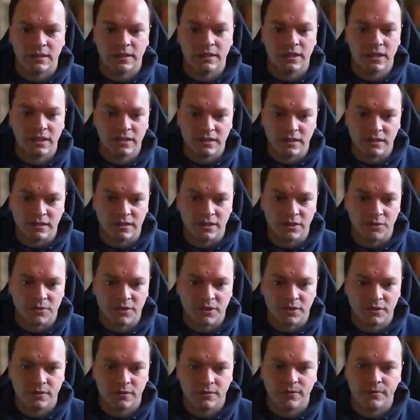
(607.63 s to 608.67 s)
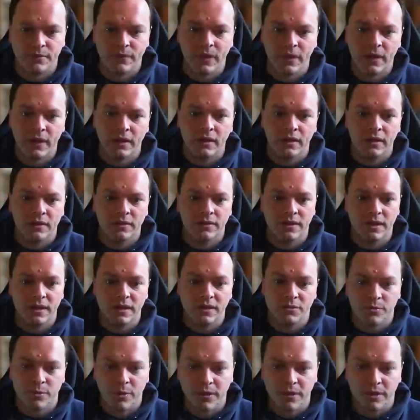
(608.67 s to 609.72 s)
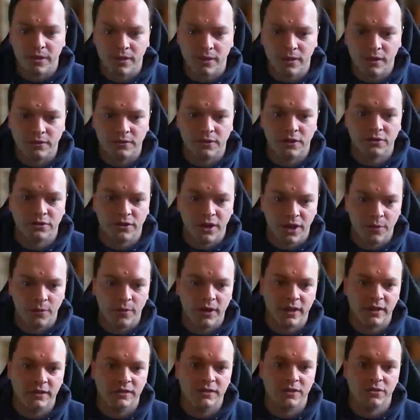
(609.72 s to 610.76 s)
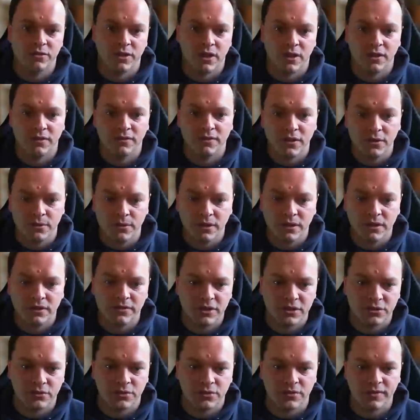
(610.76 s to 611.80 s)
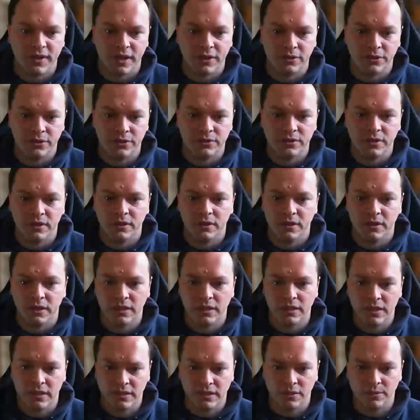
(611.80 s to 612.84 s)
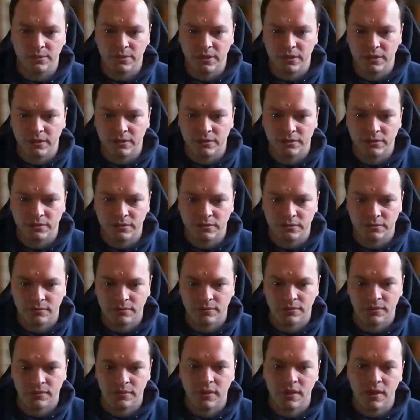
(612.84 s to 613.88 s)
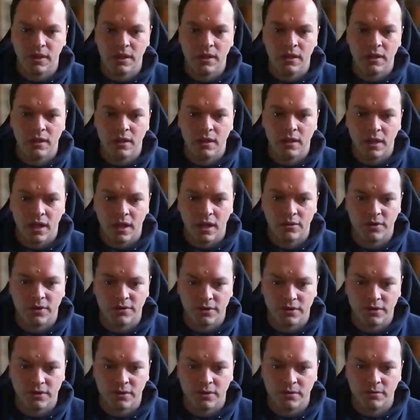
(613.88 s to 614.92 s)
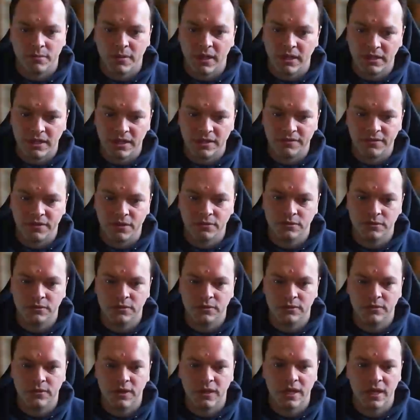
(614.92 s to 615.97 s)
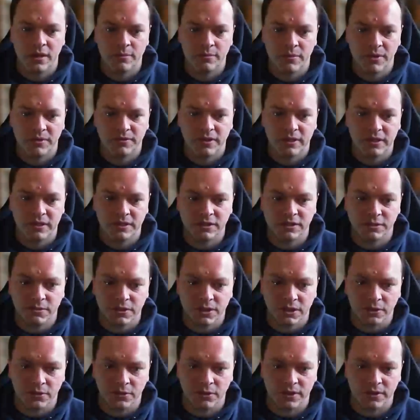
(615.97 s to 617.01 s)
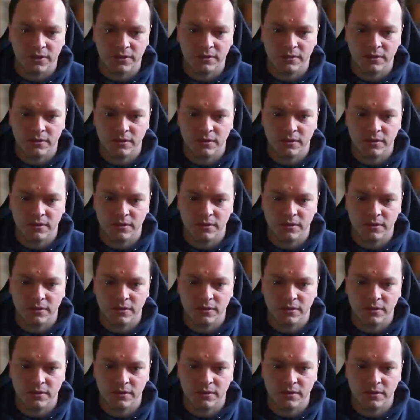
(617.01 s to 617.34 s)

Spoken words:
Data tips. These are a great way to track a few individual values in the edit window. However, by default, they can be fiddly to work with.